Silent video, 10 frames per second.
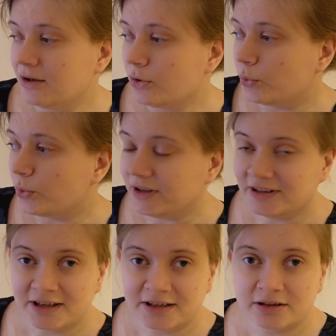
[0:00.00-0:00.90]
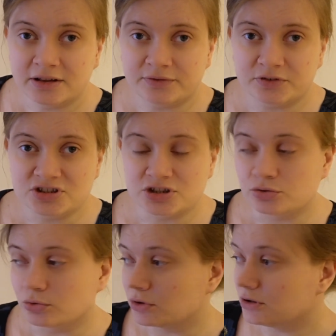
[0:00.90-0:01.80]
We did the freezer
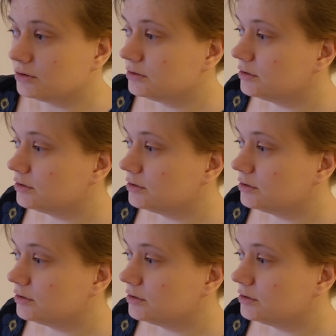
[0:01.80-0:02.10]
tour